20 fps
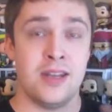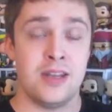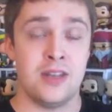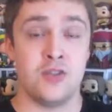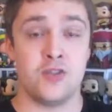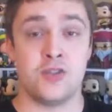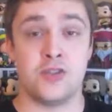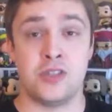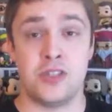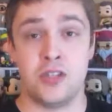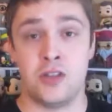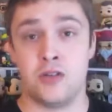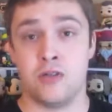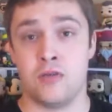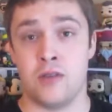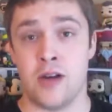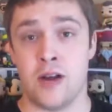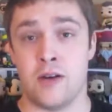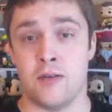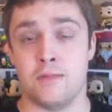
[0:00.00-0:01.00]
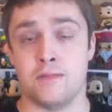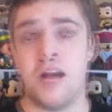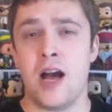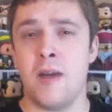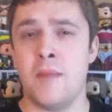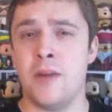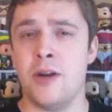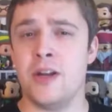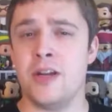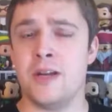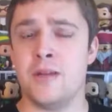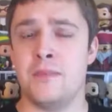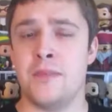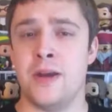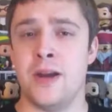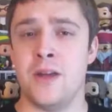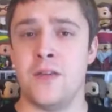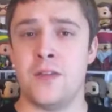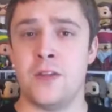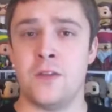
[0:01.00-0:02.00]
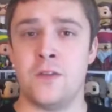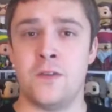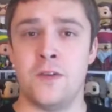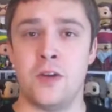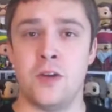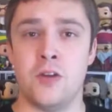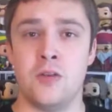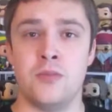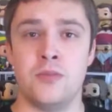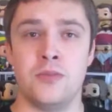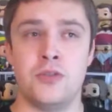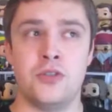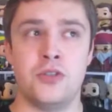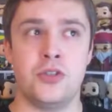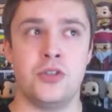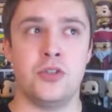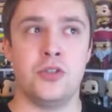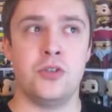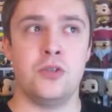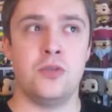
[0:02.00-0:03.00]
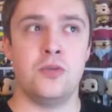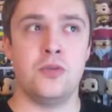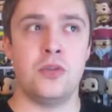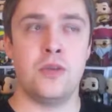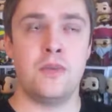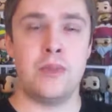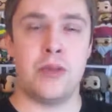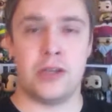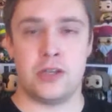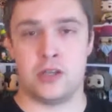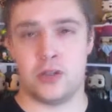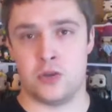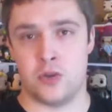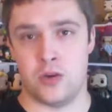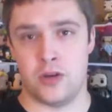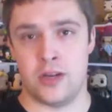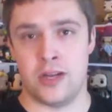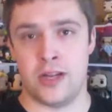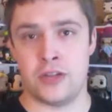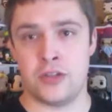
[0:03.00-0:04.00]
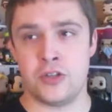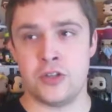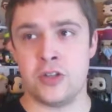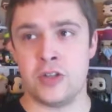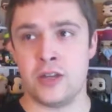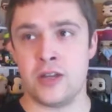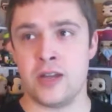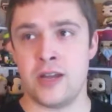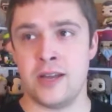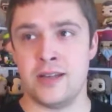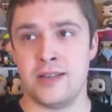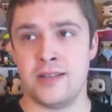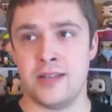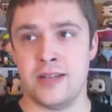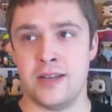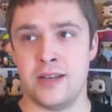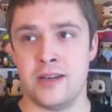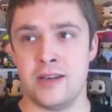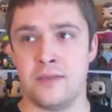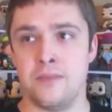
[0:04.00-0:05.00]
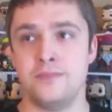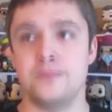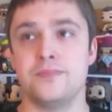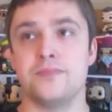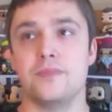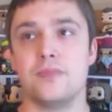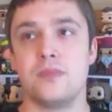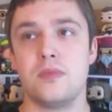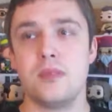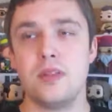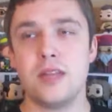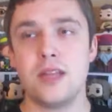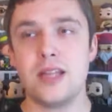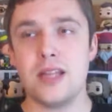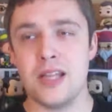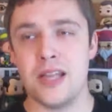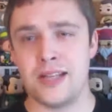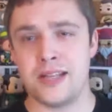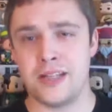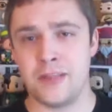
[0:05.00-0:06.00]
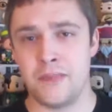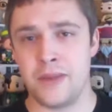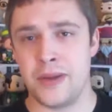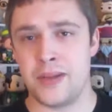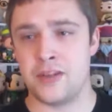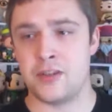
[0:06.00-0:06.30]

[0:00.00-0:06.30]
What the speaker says: interested throughout. I'm going to compare this film to The Big Short. It took an idea like The Big